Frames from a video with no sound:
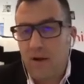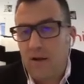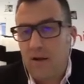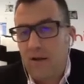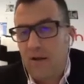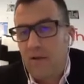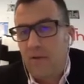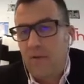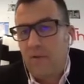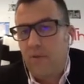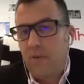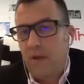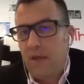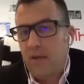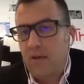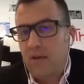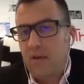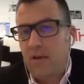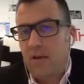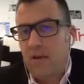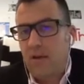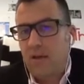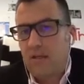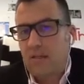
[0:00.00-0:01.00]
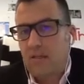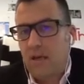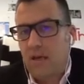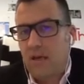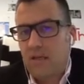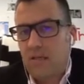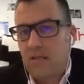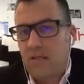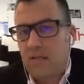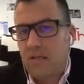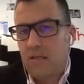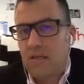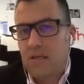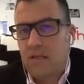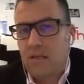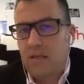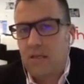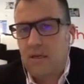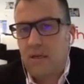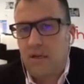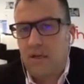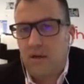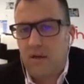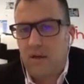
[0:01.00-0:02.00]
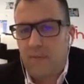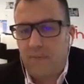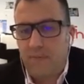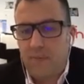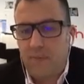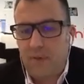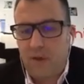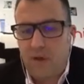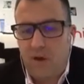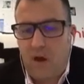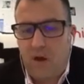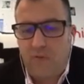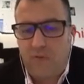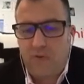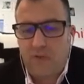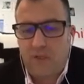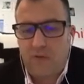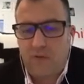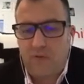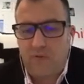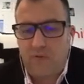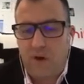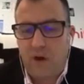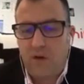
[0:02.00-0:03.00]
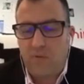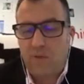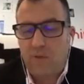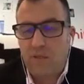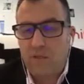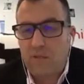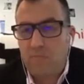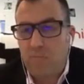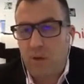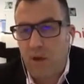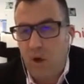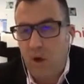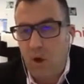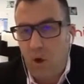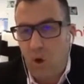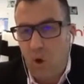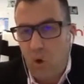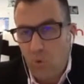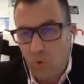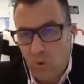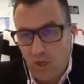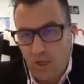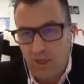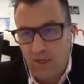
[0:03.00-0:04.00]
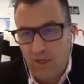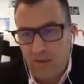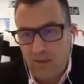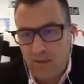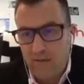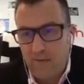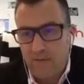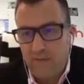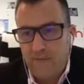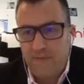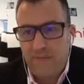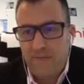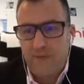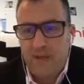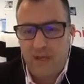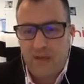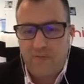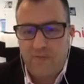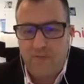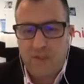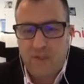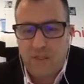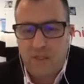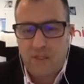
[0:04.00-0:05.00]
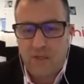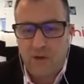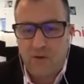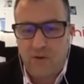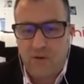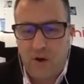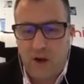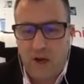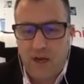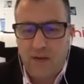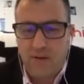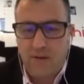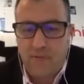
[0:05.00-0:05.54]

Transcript: than assigned seating office environments, but only if it's done right.